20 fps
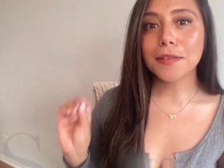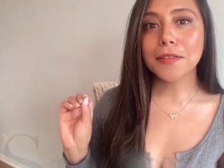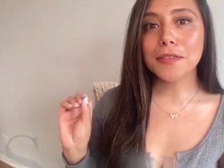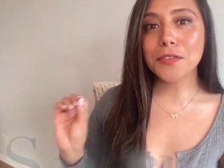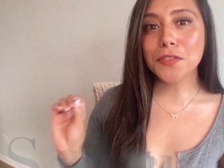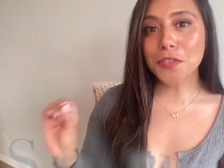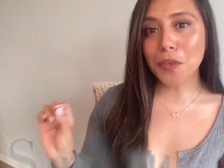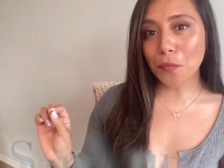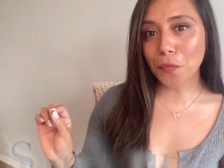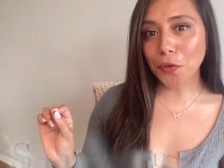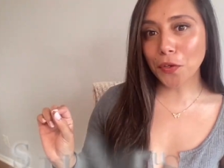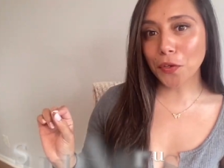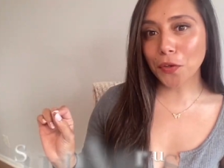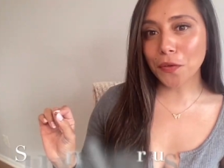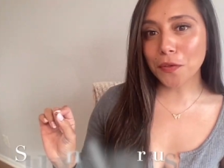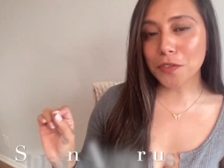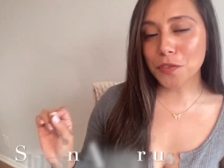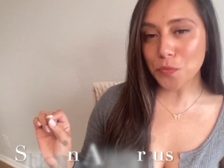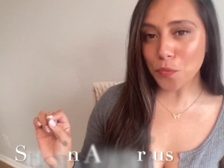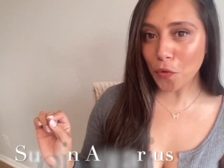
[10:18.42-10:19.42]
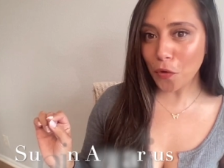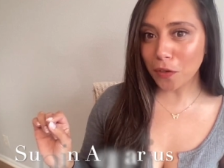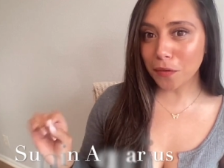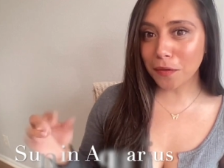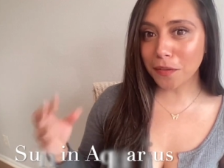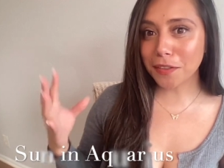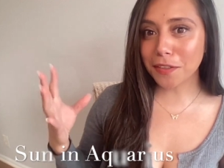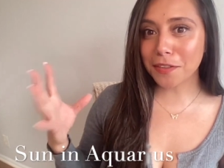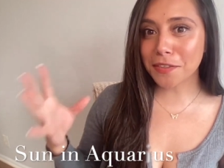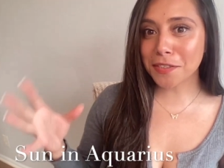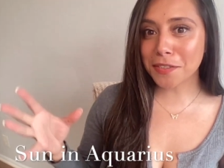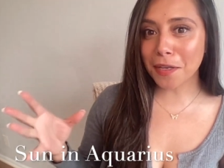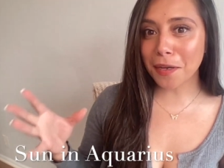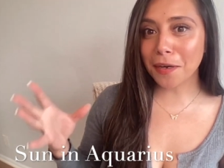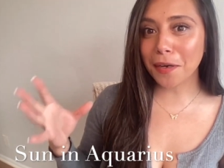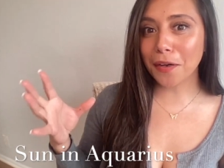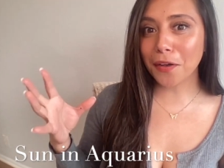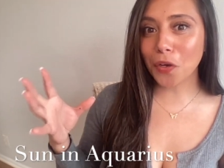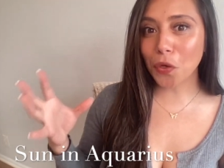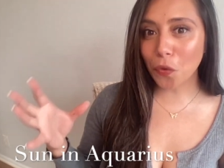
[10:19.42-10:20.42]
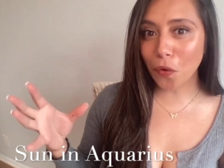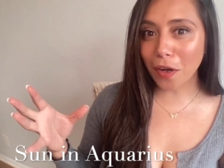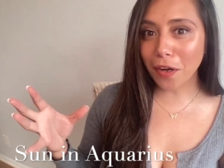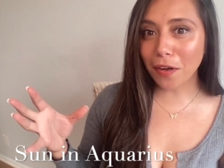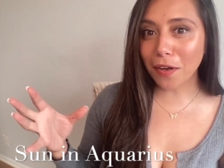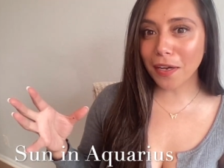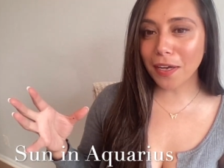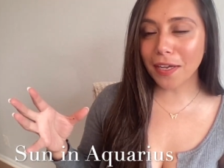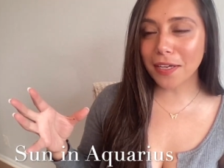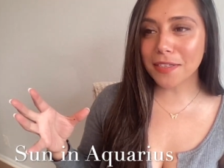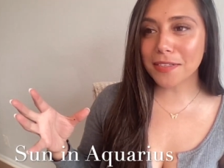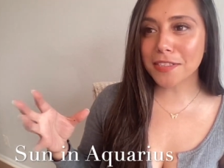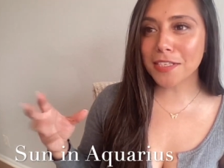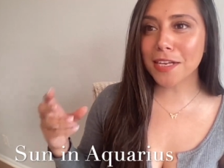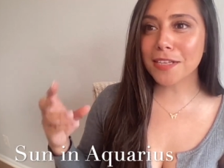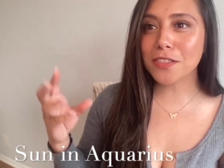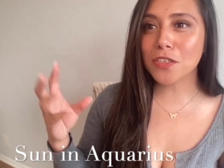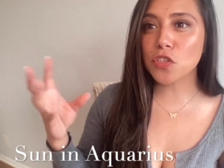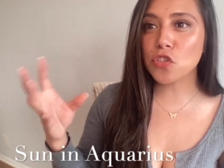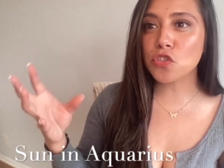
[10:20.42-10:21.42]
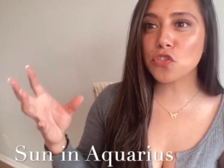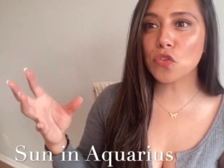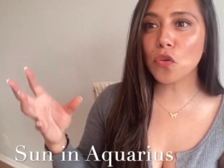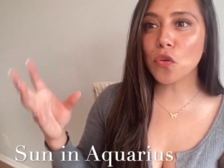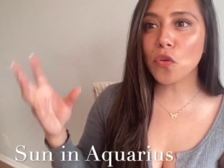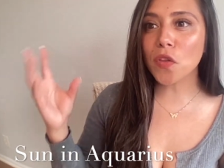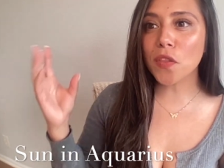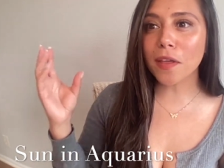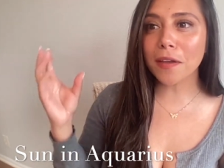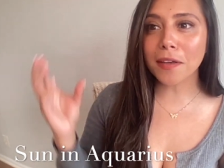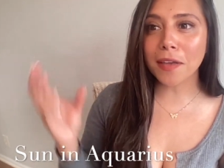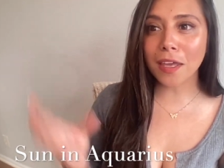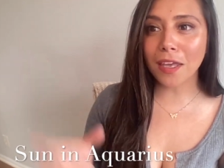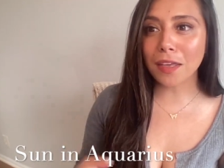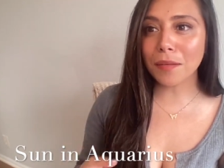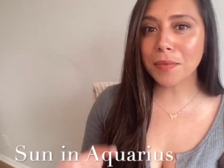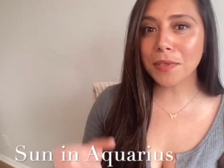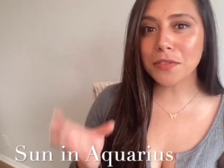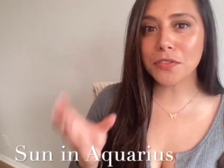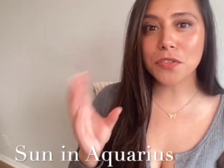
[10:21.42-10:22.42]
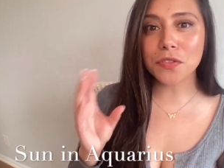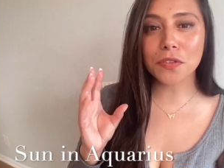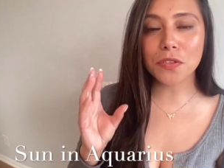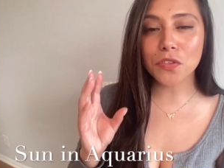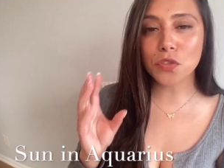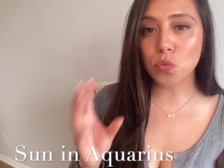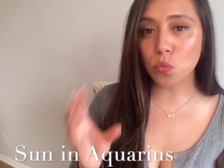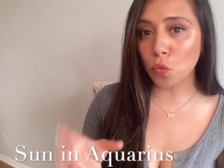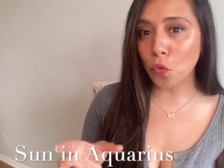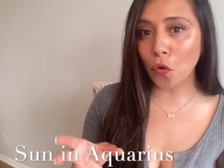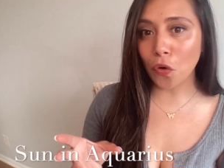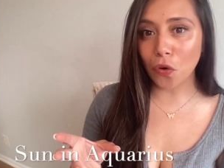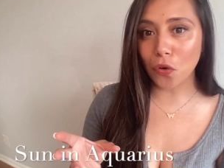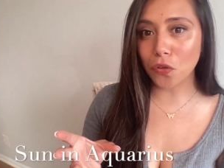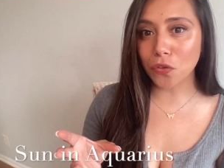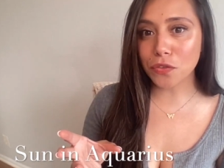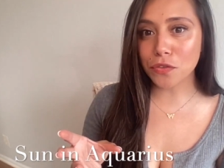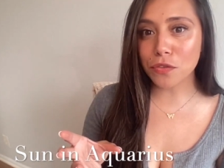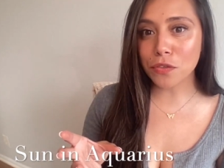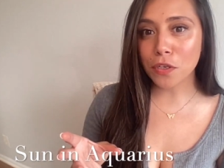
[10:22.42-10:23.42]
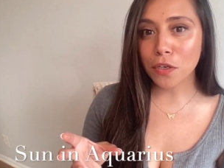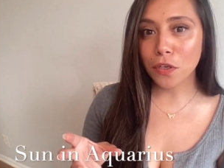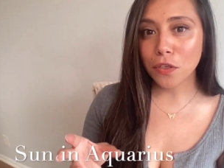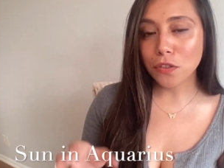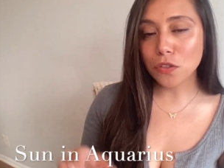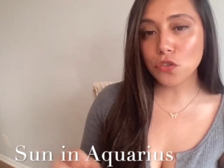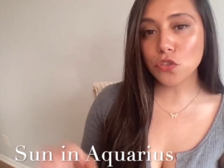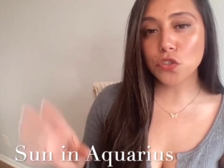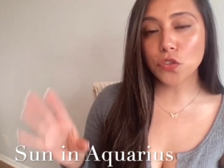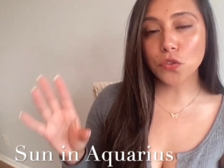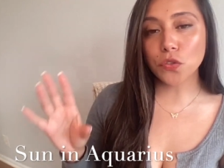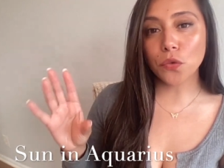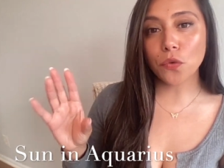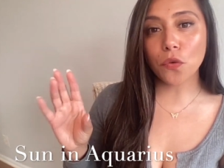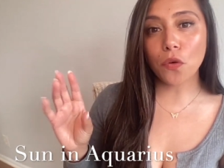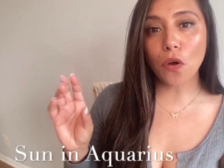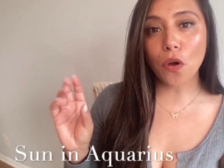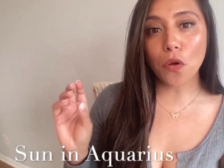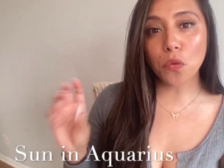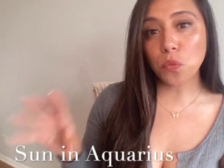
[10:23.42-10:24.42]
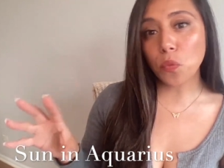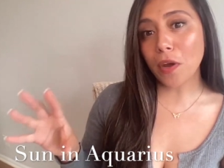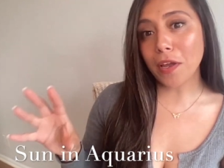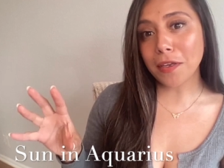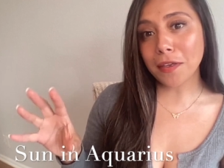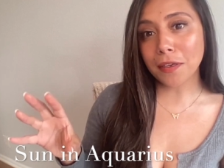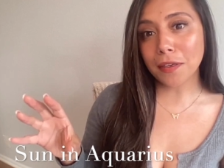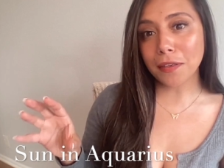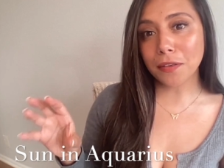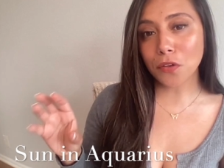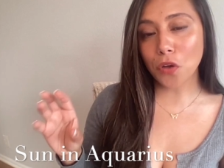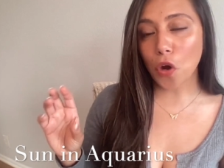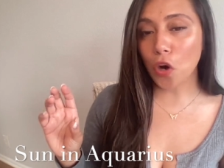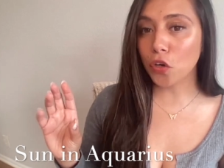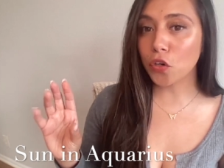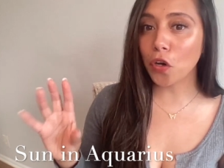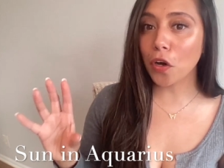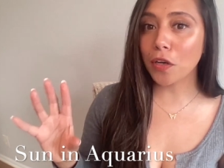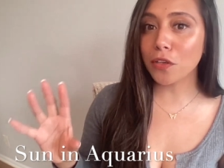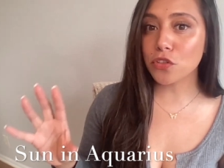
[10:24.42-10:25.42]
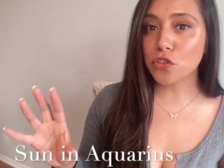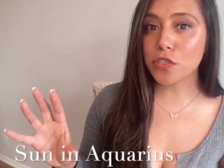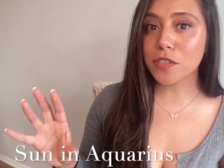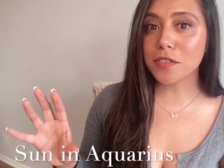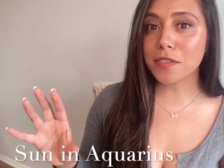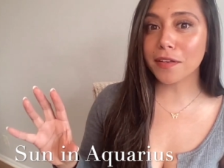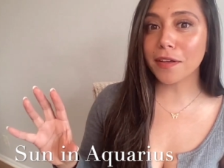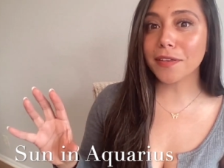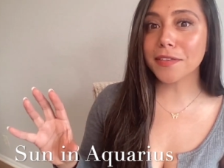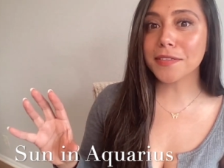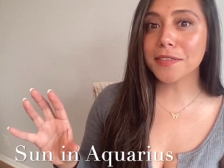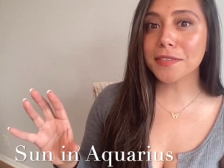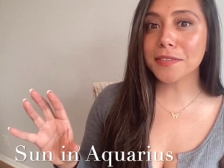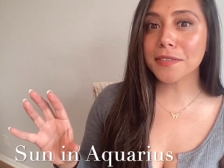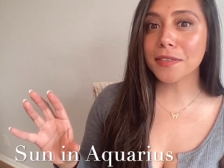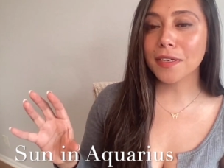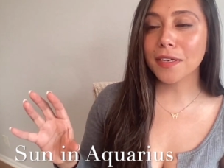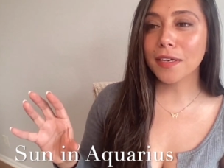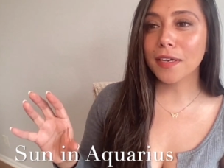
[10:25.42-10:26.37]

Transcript: Someone who is born with their sun in Aquarius has a soul that came into this world to awaken our consciousness